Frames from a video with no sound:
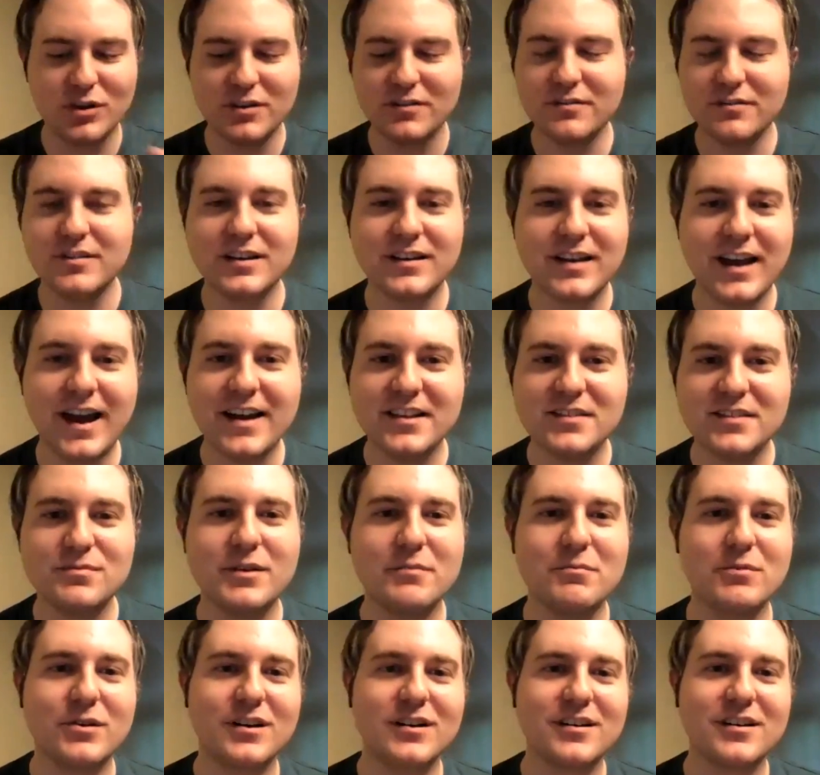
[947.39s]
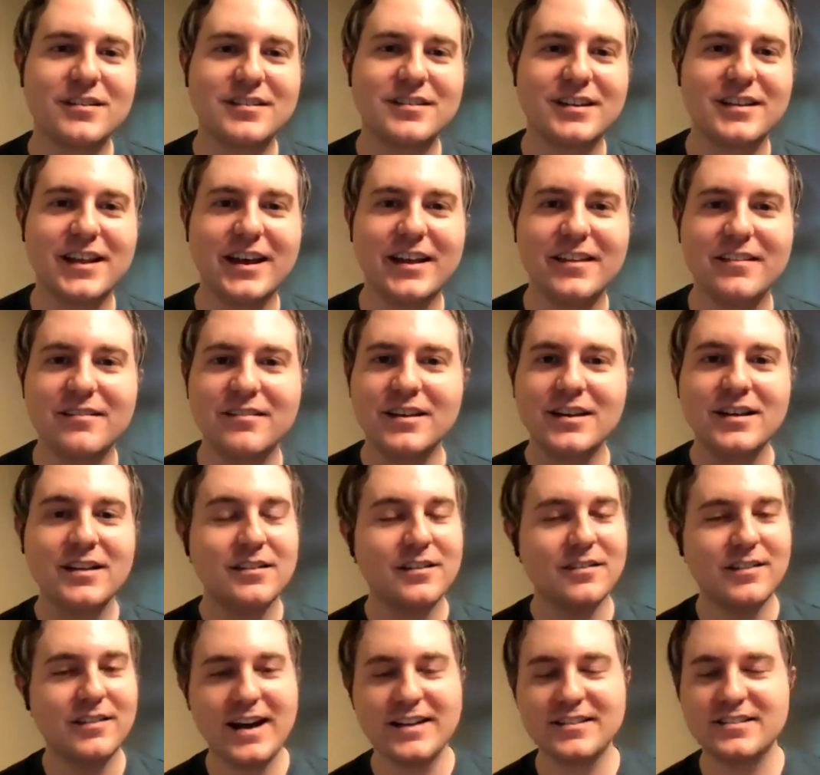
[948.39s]
one of the cast members and then
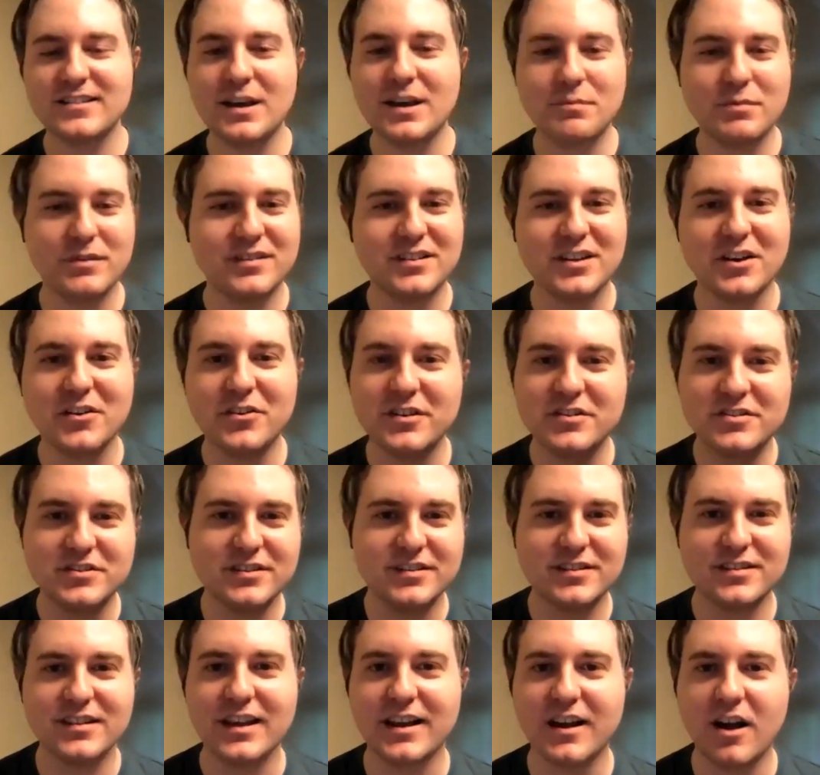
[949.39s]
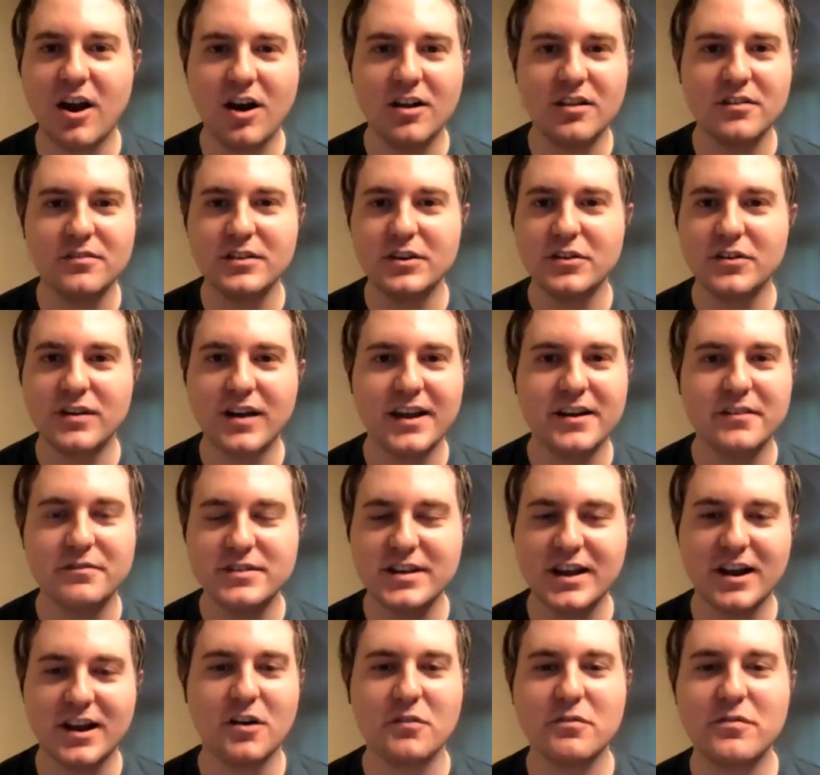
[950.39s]
the last episode is just like all of you kind of
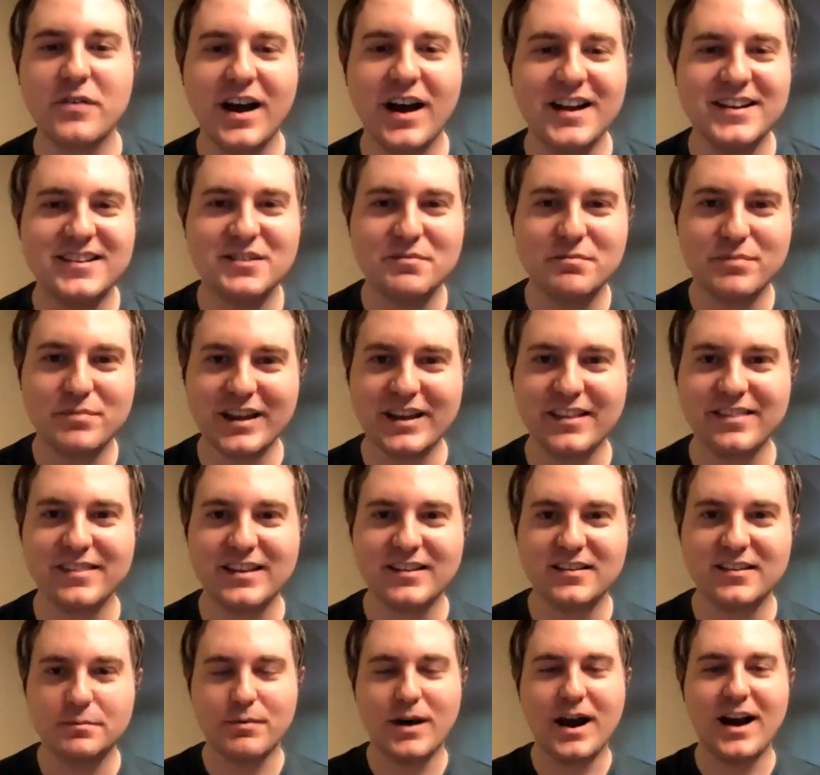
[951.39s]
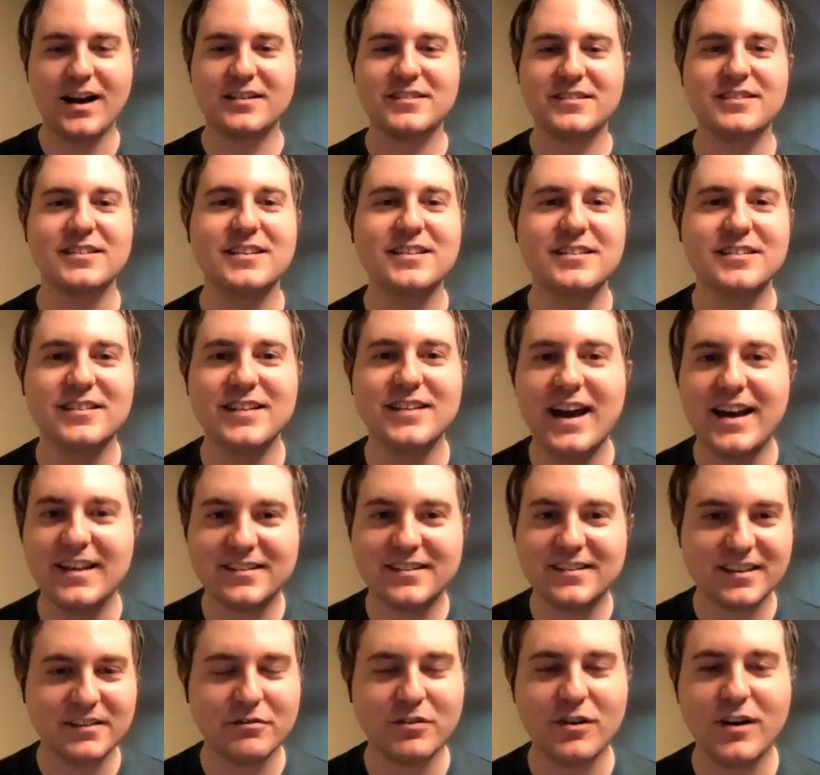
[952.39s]
terrified to be in these boxes and
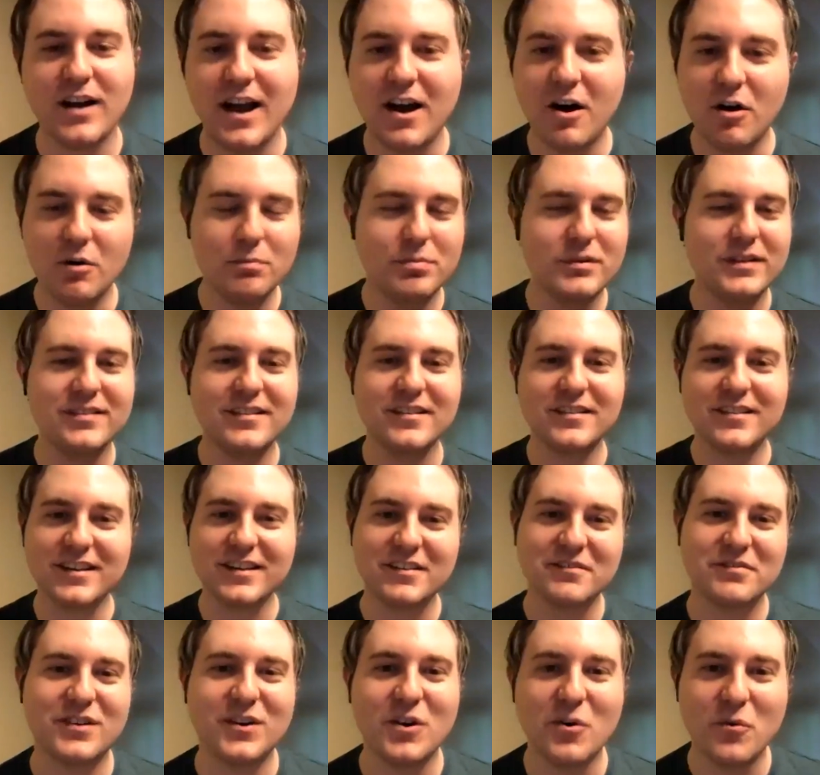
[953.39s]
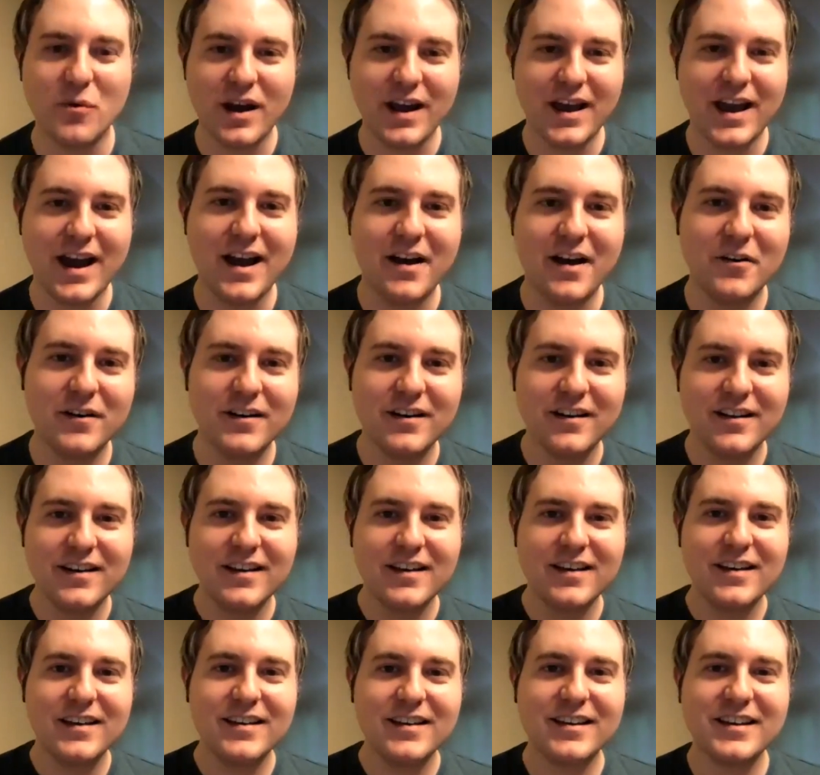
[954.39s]
asking for help and looking for a way out
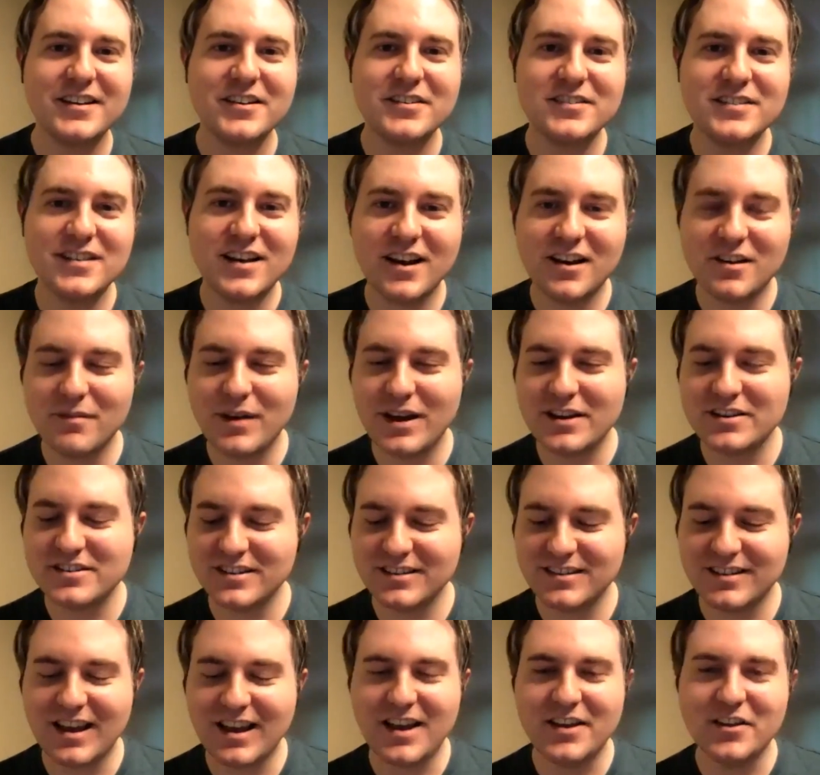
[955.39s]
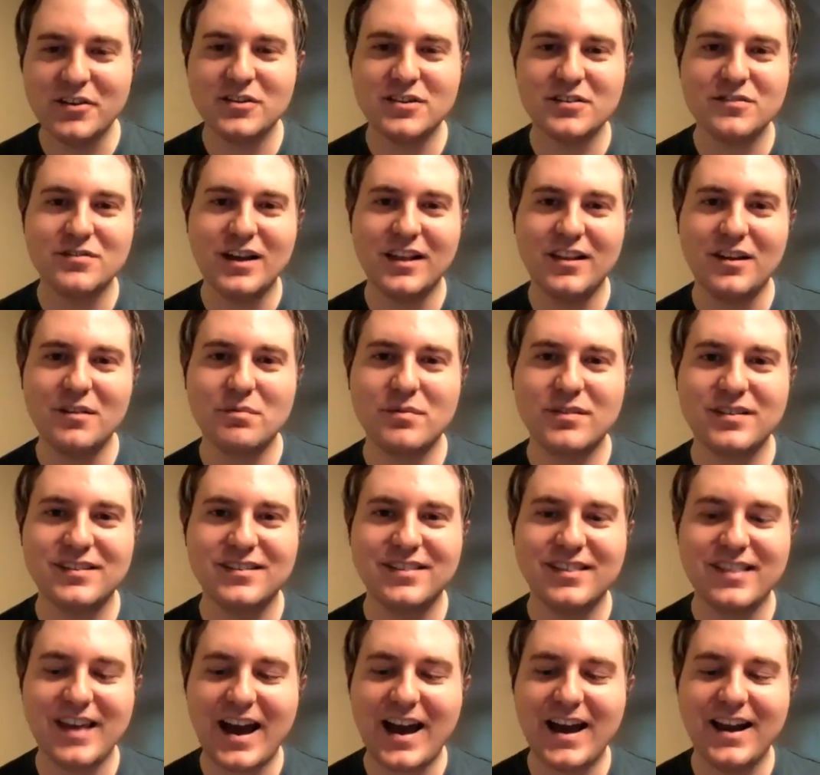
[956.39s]
yep. can you talk about just how you developed
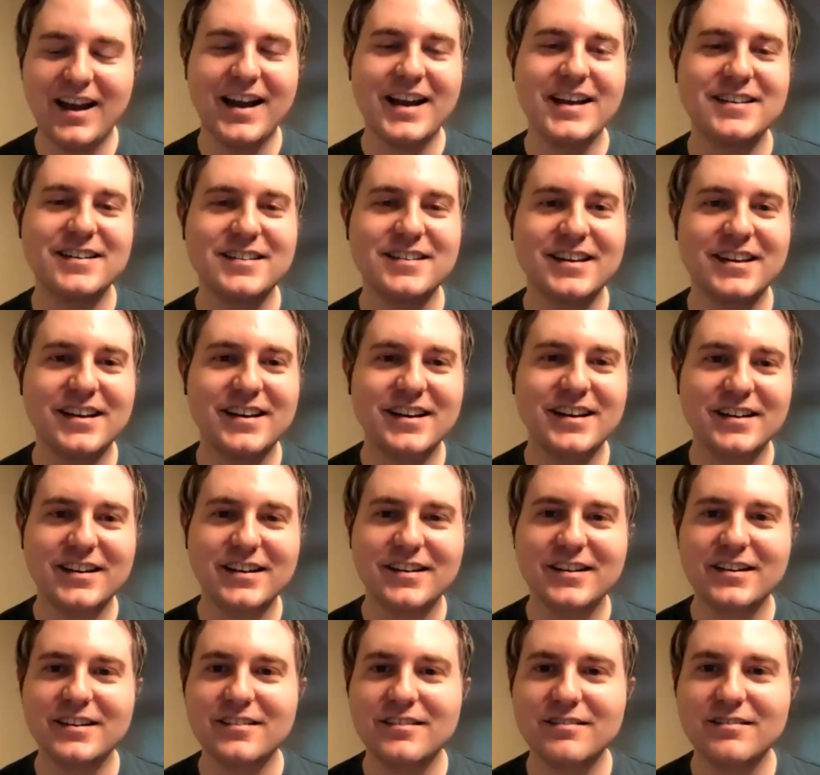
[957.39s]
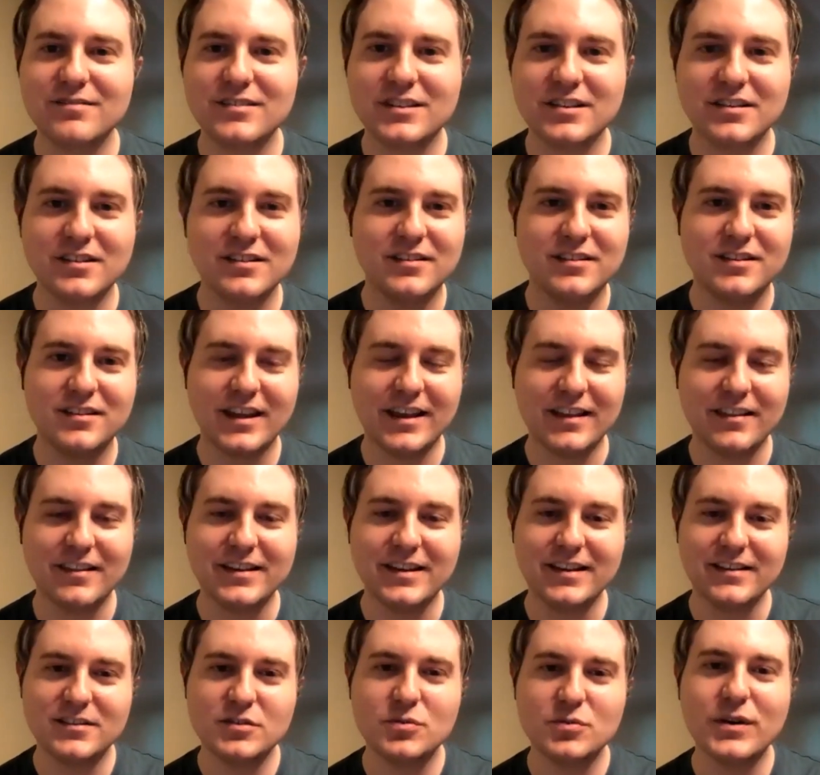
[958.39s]
that idea and to
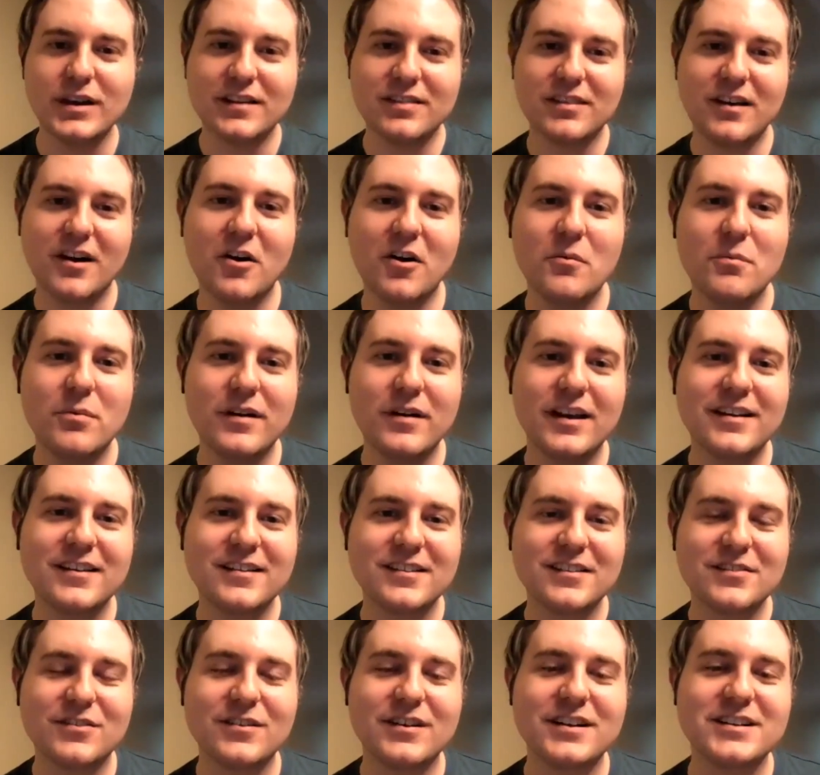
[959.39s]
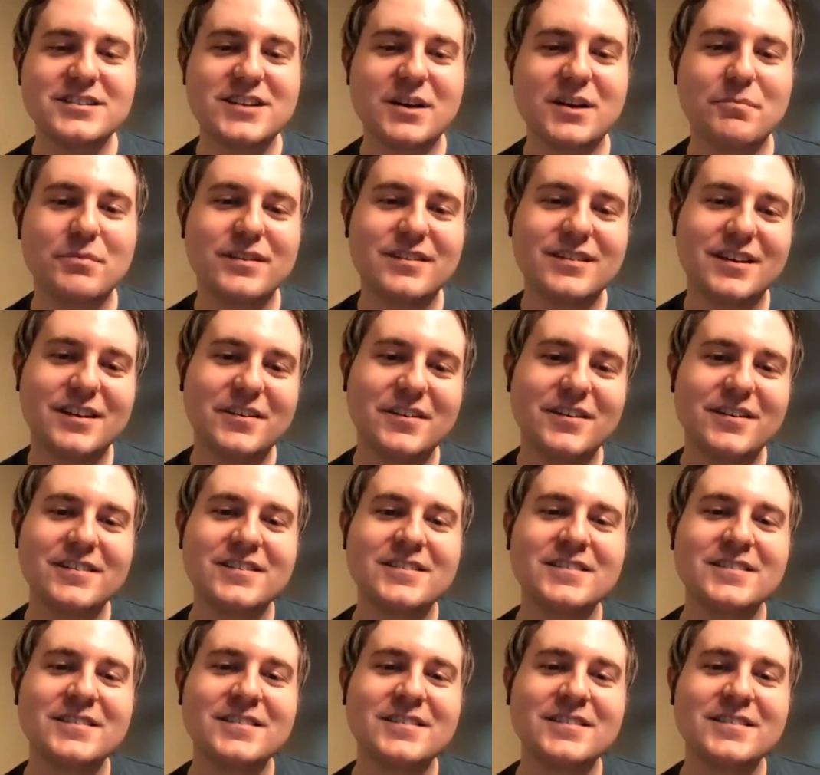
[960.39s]
slightly tweak the openings for each episode